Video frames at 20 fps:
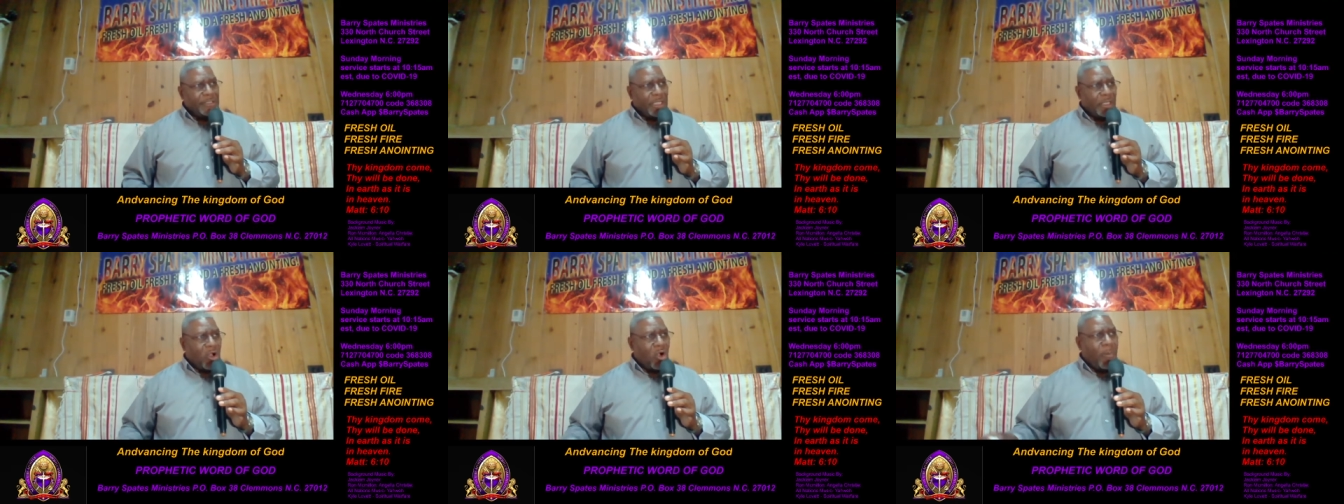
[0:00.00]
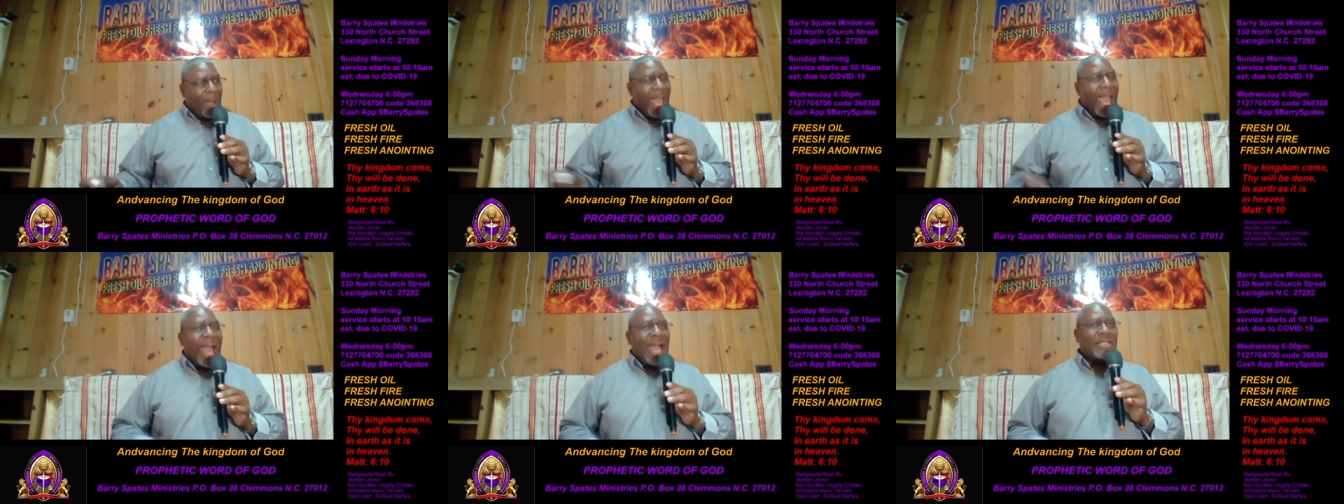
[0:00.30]
go
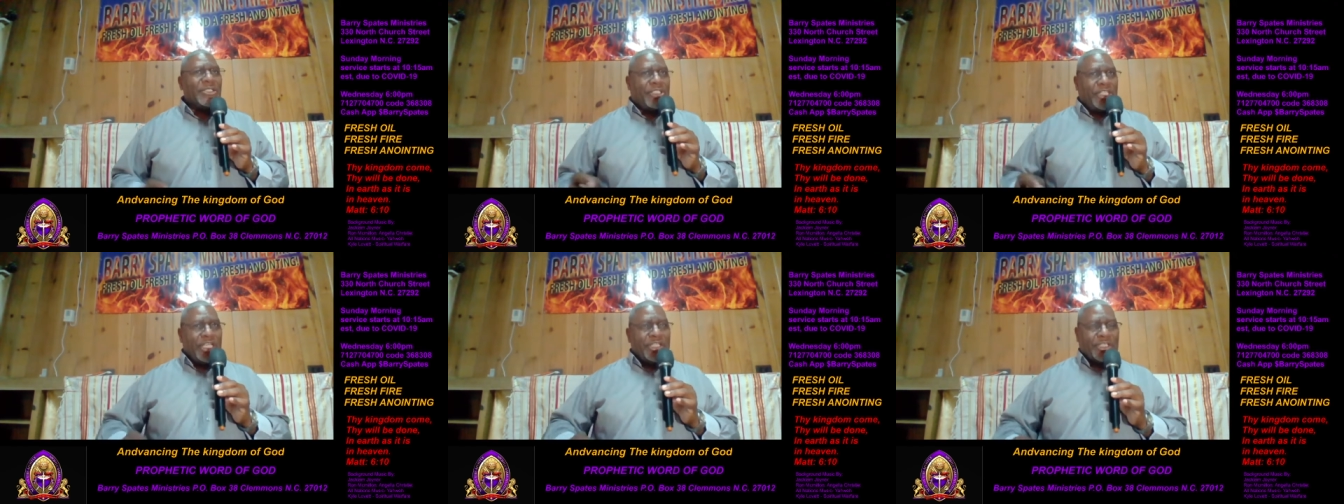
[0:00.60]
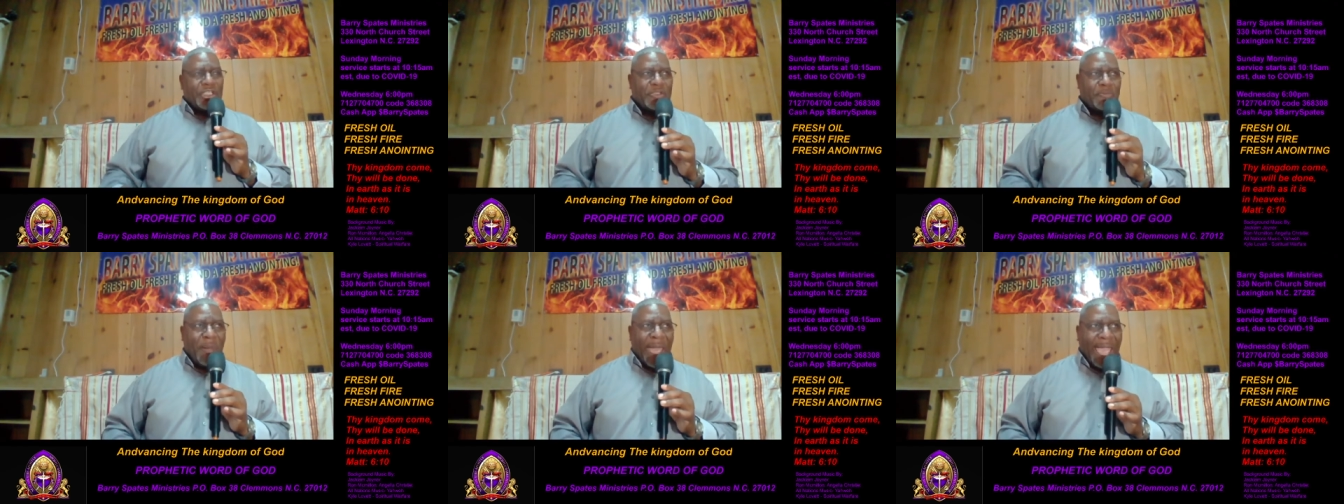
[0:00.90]
behind
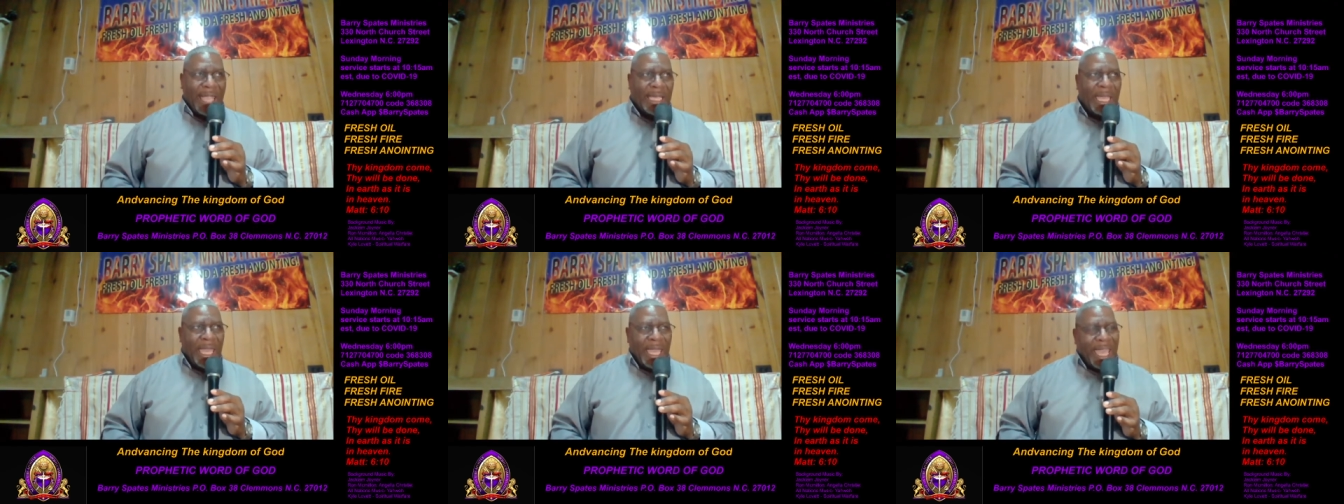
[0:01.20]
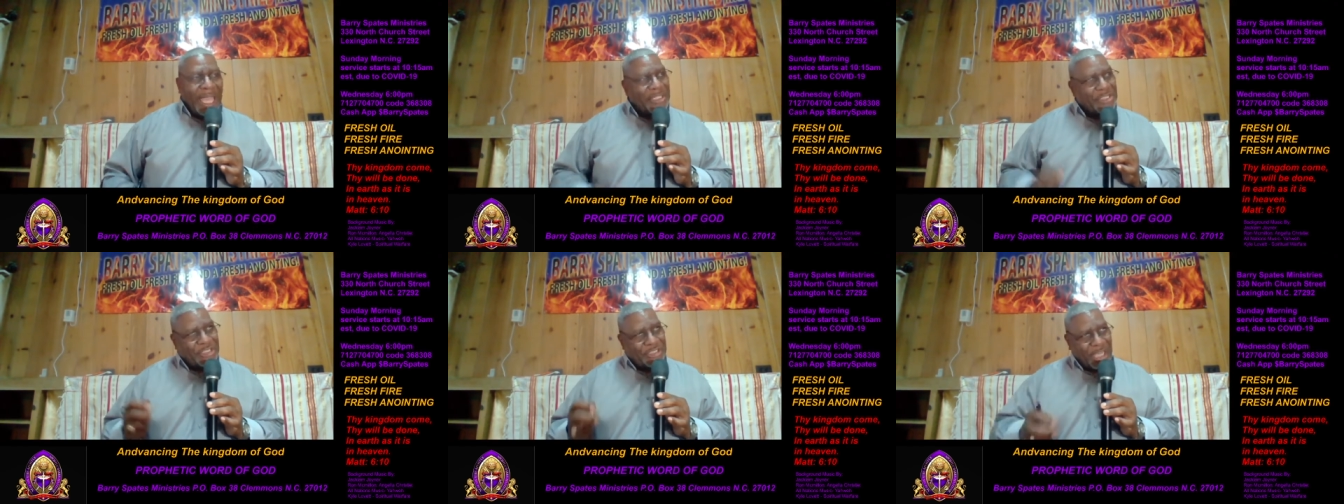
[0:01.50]
Jesus' back
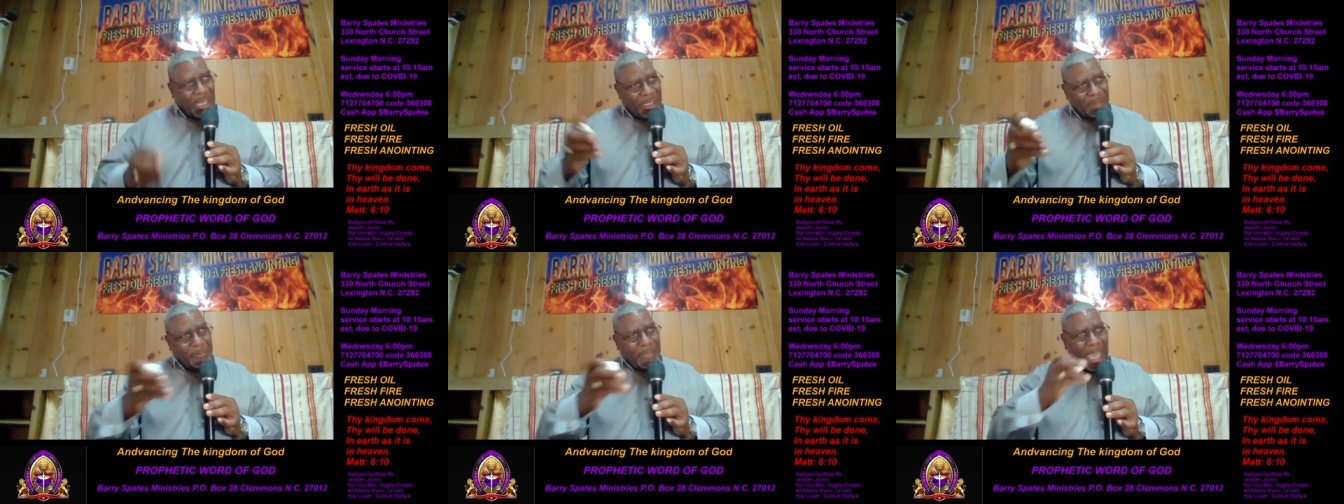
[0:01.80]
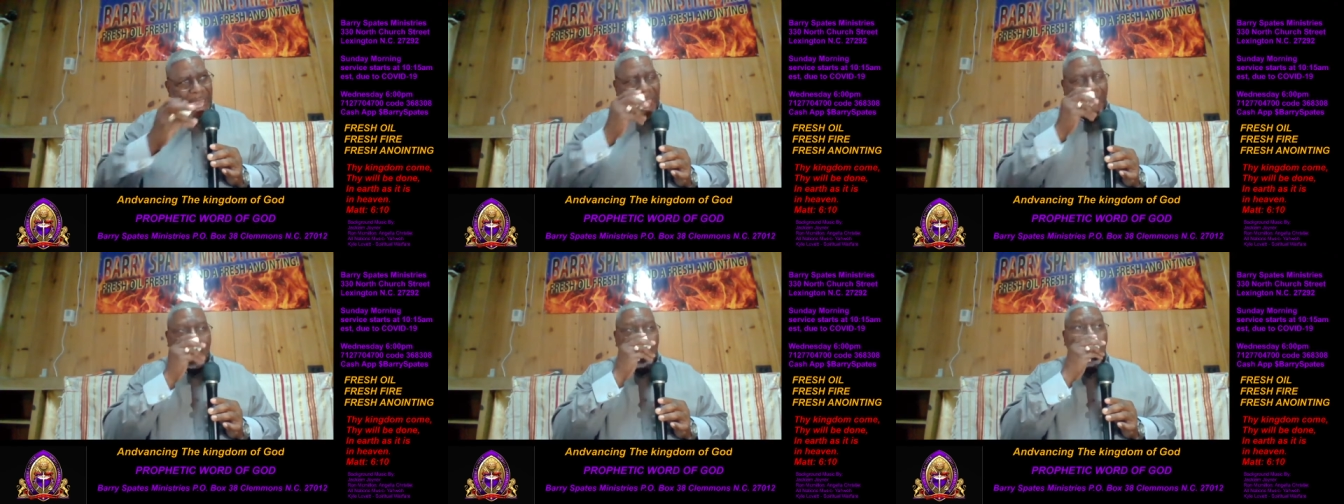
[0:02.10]
and set up
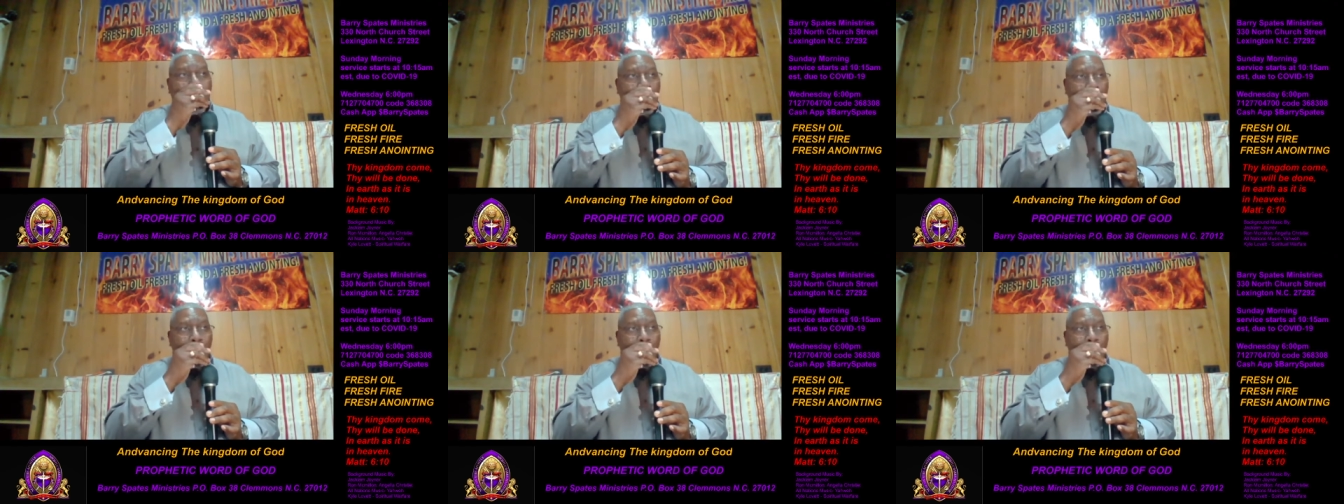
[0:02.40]
camp.